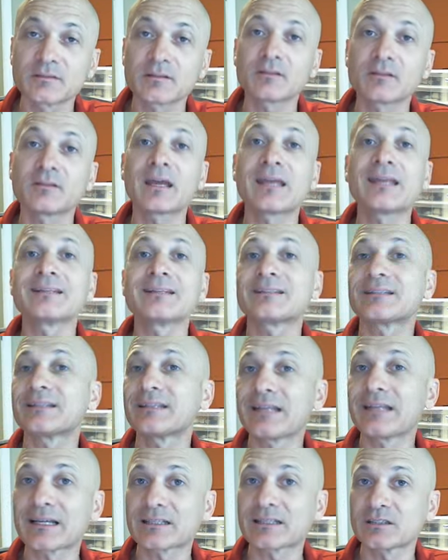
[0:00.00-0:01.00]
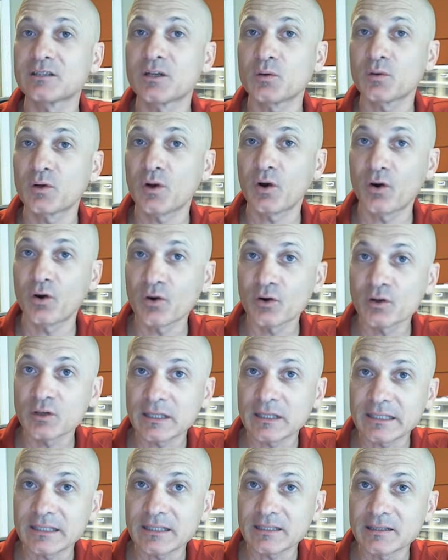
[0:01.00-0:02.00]
They're getting to the next note
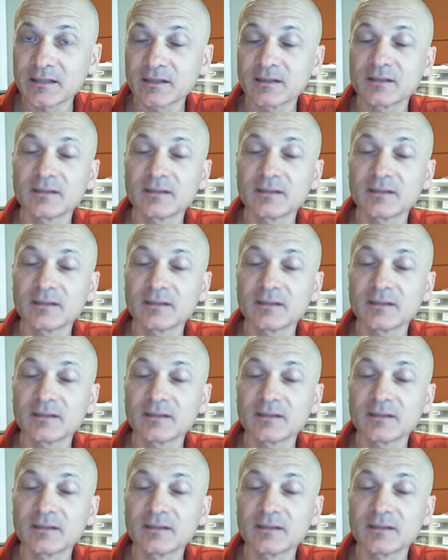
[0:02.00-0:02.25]
early.